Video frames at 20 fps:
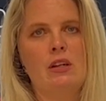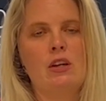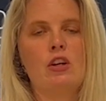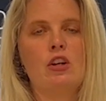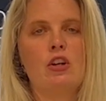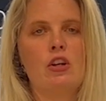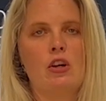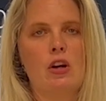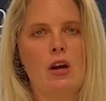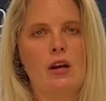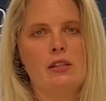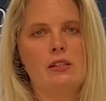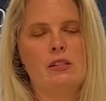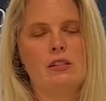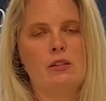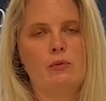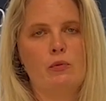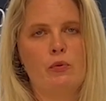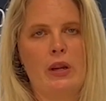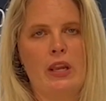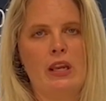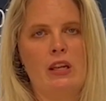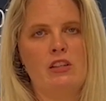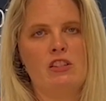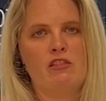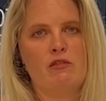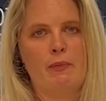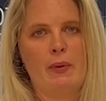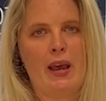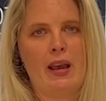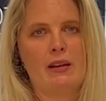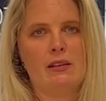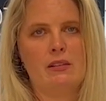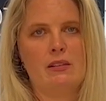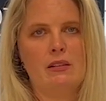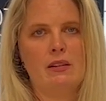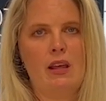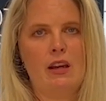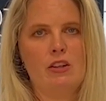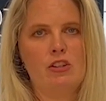across the range of back
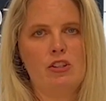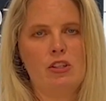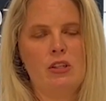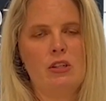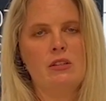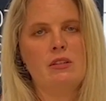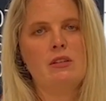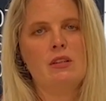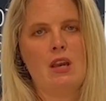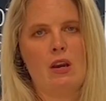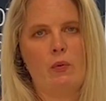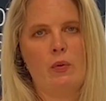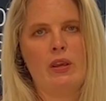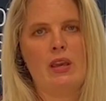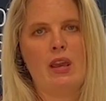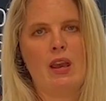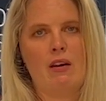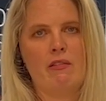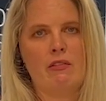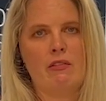selections that we have